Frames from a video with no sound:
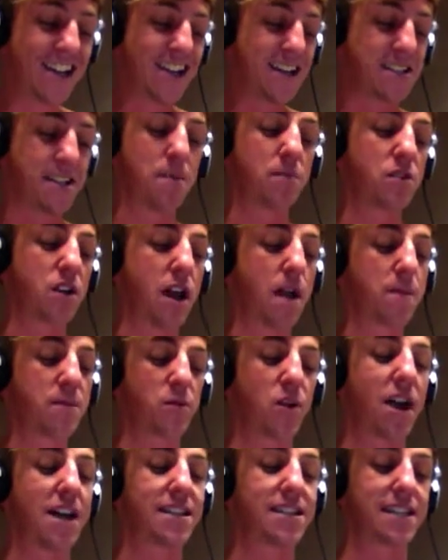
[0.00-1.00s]
Sometimes
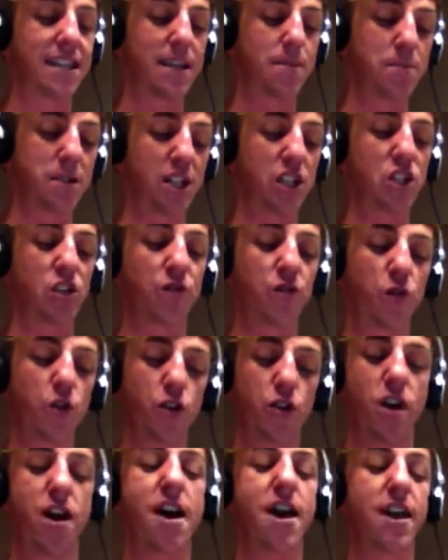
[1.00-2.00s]
when I see miniature
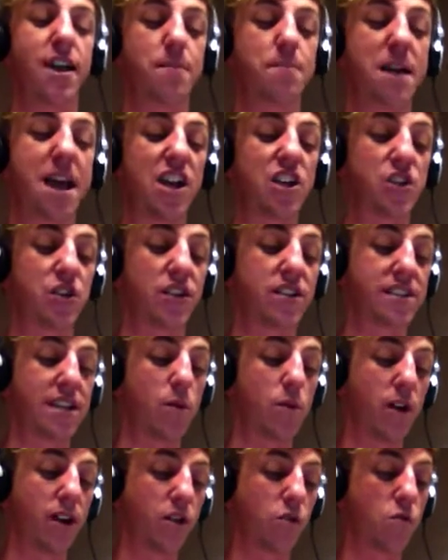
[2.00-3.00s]
food, I imagine that
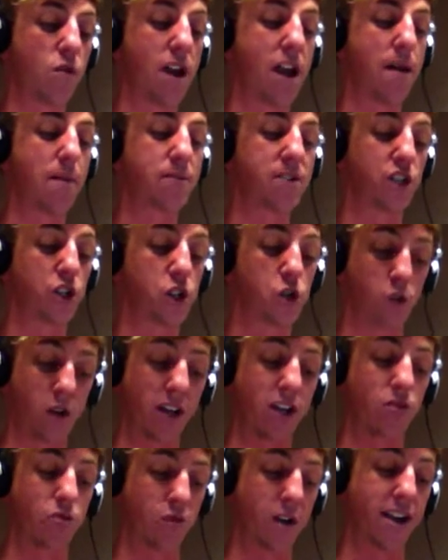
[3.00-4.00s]
someone grabbed a
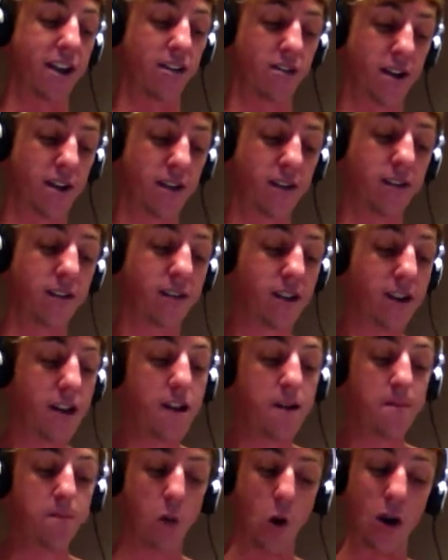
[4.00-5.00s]
shrink ray gun,
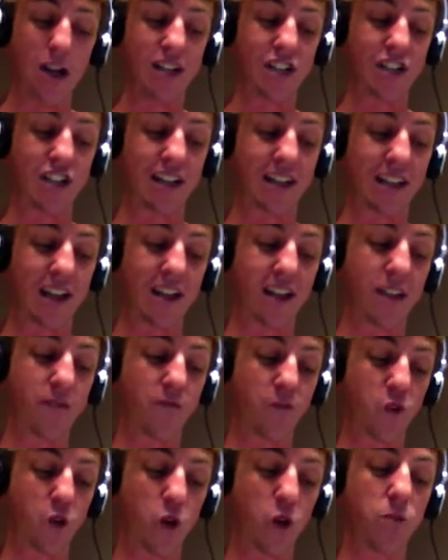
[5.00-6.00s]
pointed it at the
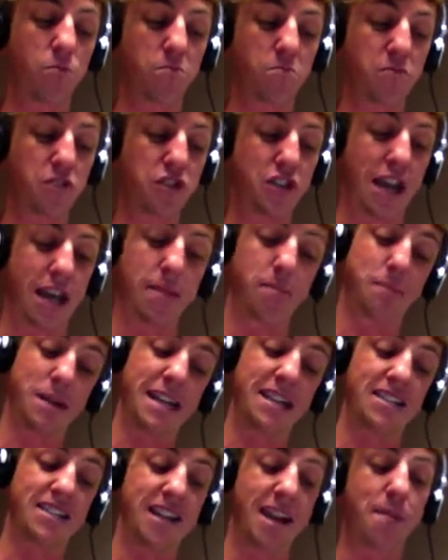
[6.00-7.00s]
food, say
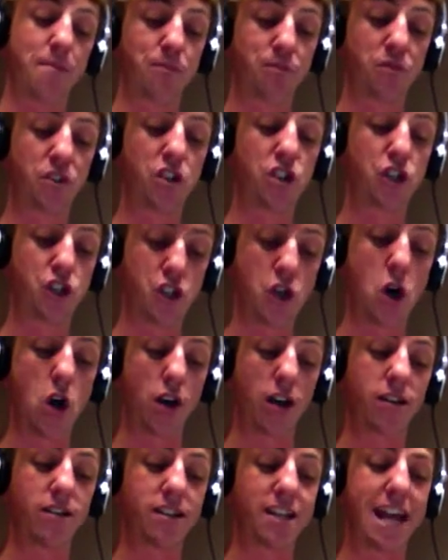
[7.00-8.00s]
pizza,
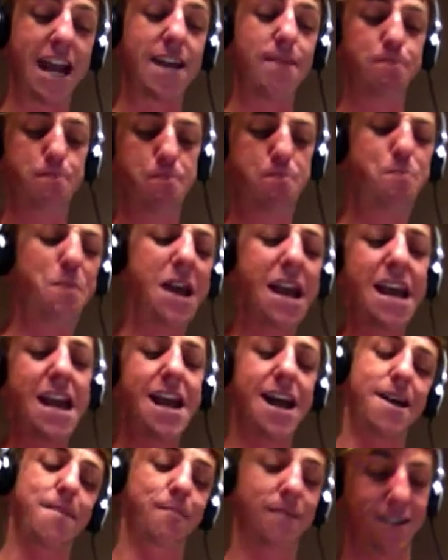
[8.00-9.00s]
shot it, and
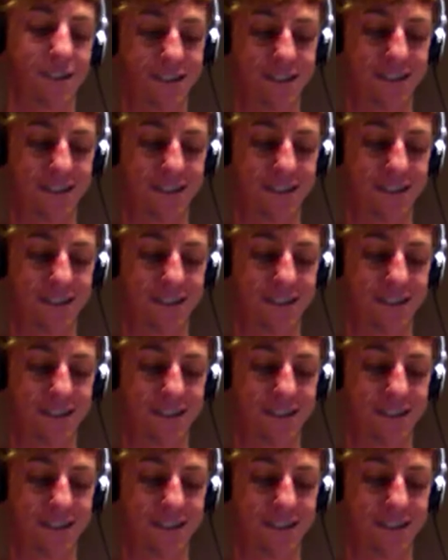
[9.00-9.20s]
BAM!